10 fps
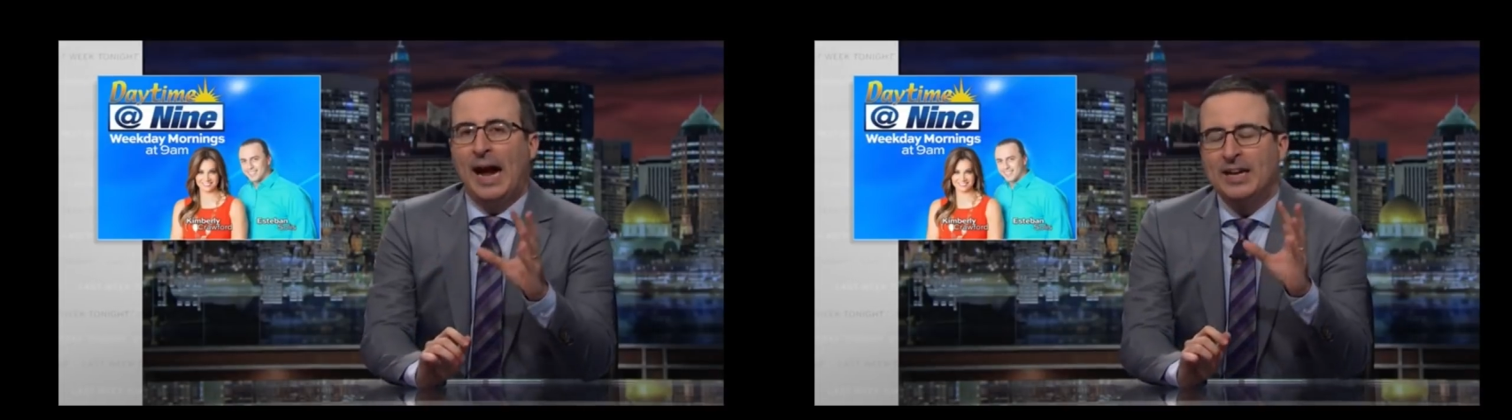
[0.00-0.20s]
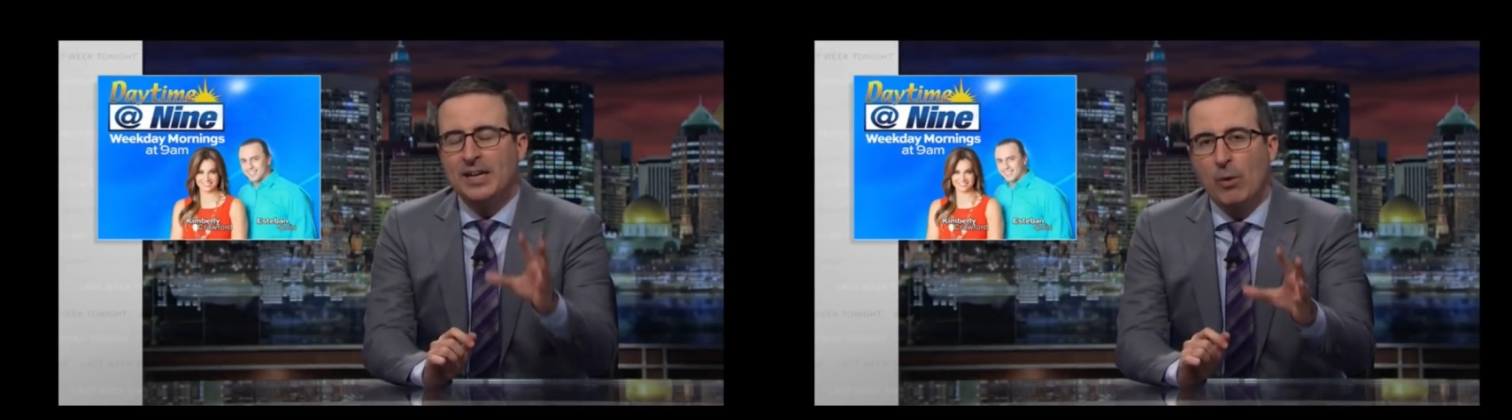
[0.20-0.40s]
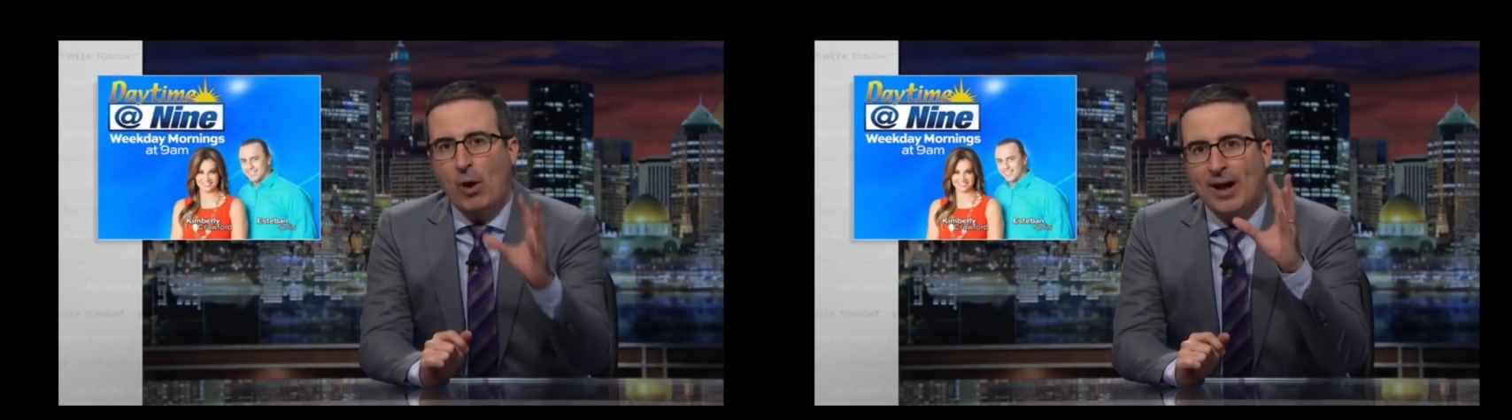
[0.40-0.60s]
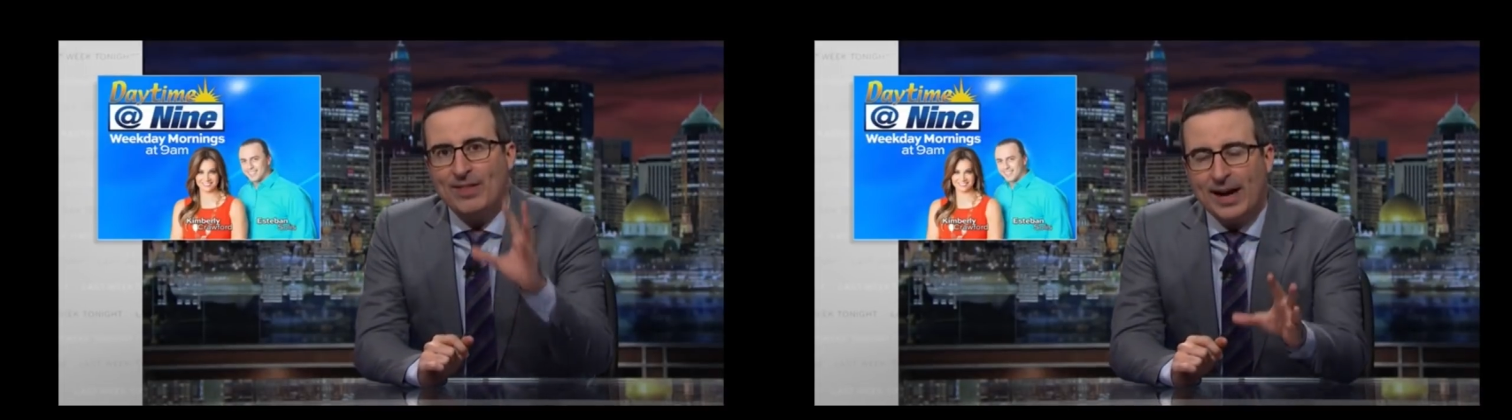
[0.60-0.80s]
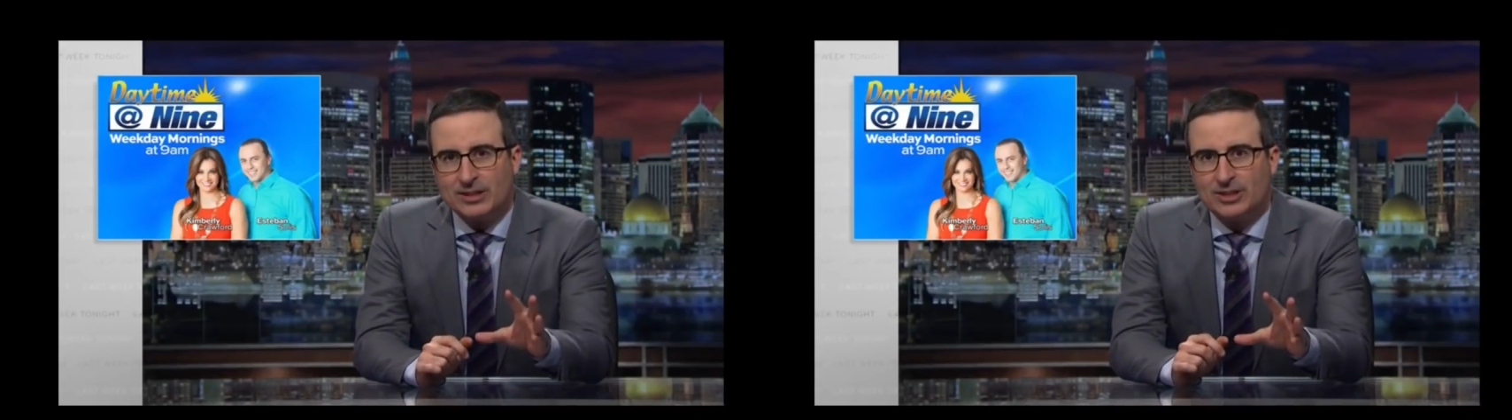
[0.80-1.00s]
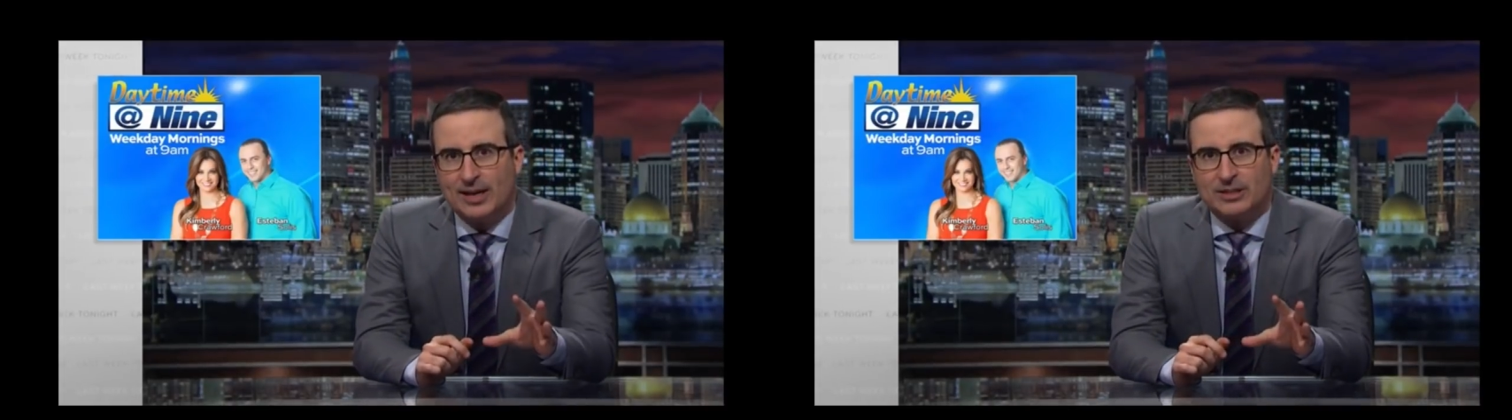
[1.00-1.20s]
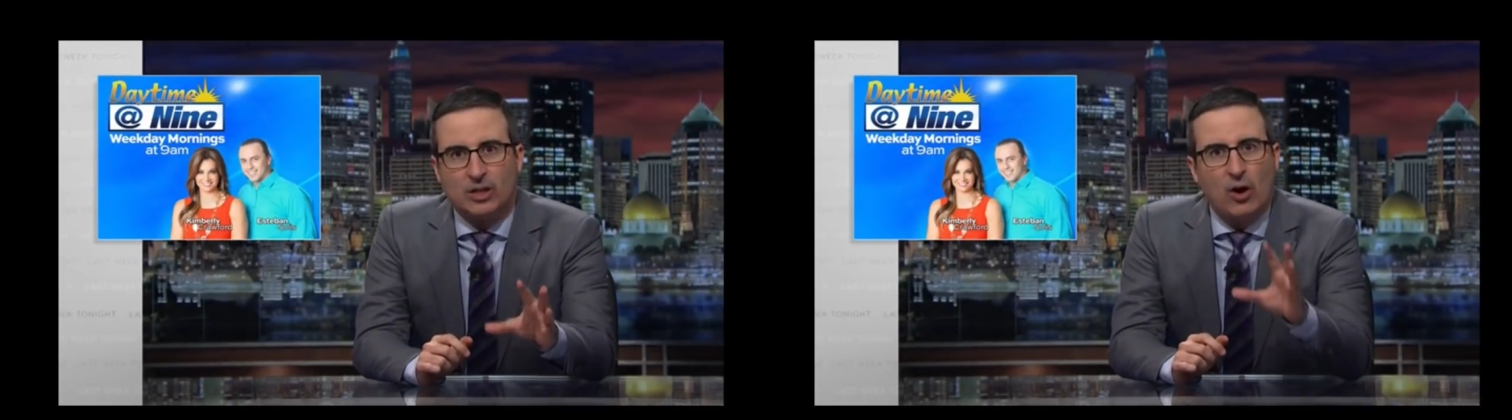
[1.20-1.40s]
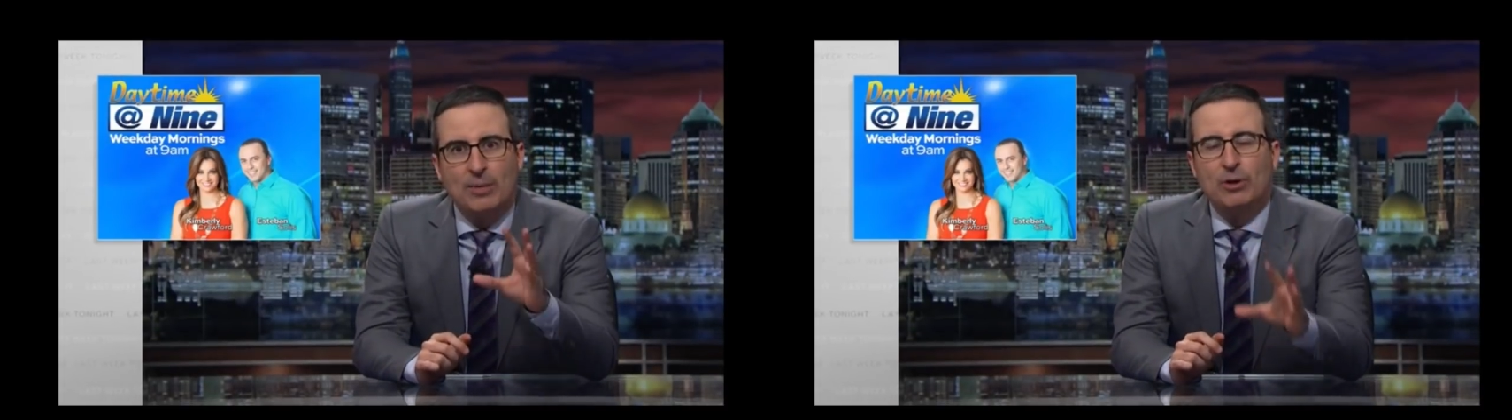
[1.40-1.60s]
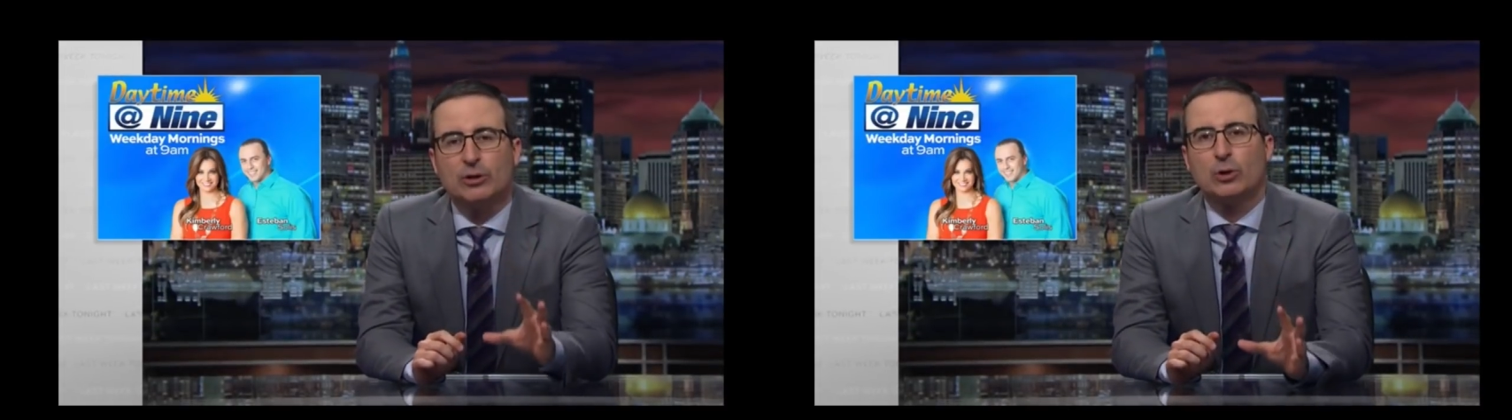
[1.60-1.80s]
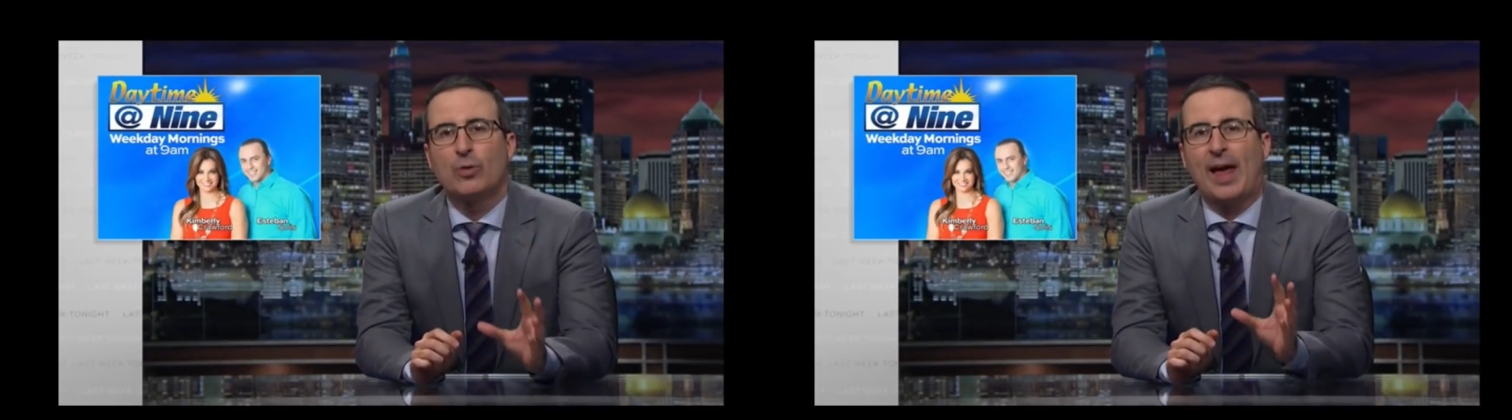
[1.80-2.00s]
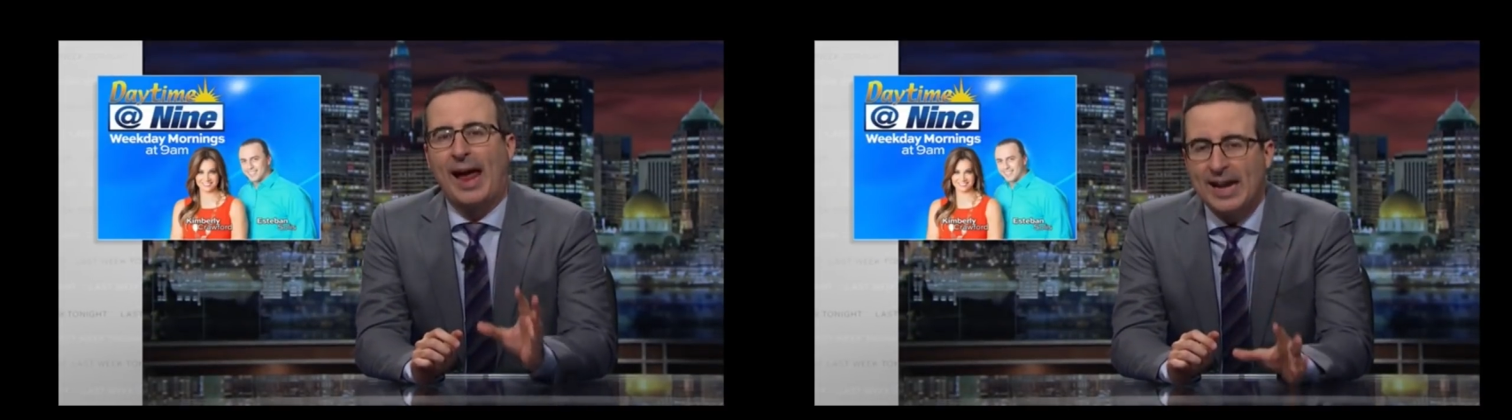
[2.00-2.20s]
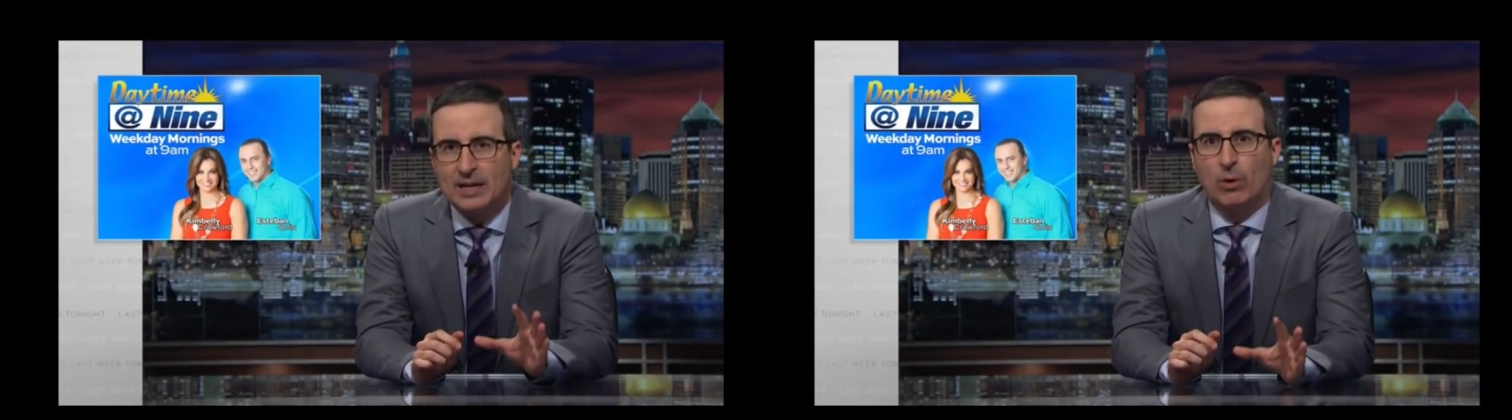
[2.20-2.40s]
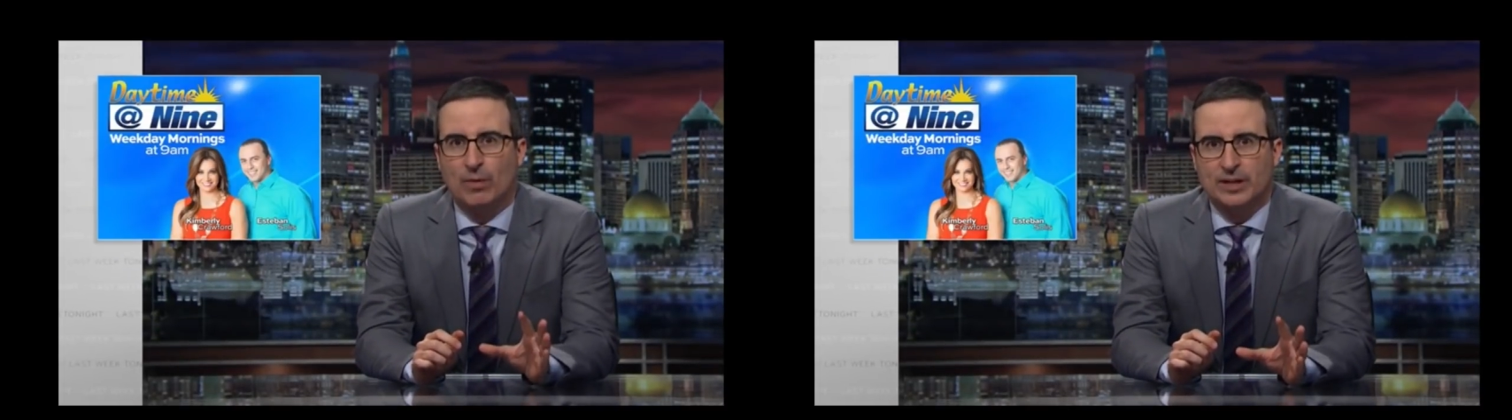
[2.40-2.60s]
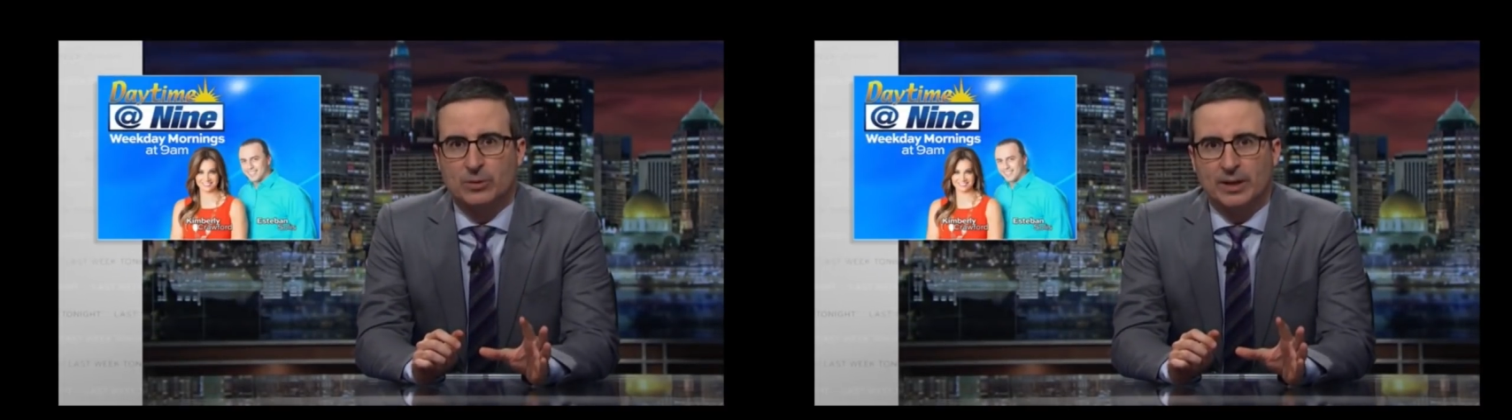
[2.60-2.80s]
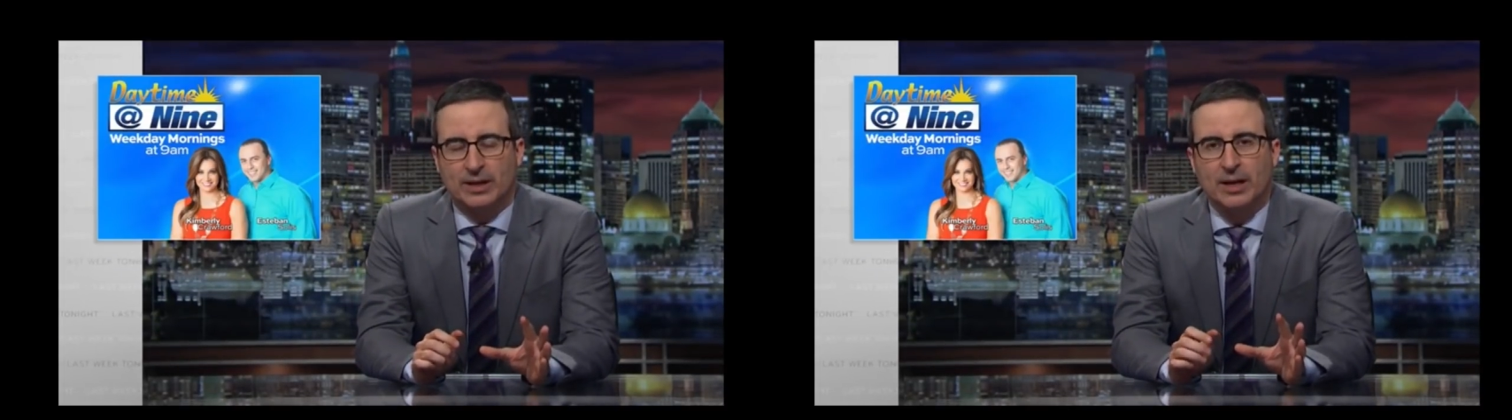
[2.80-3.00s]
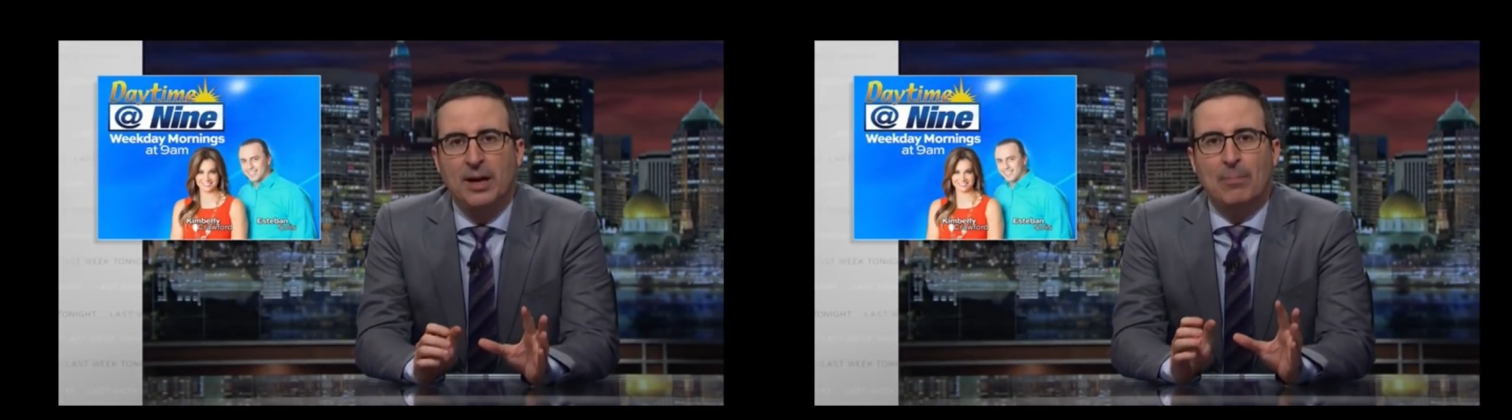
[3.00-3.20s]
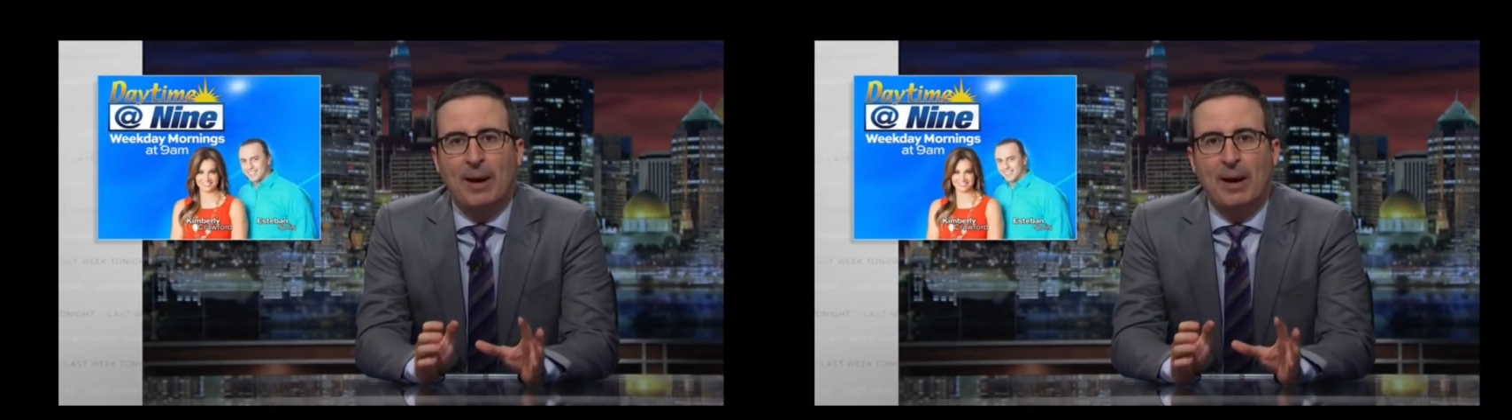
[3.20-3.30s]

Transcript: And you know what? In that sense, I am not sure that anyone this week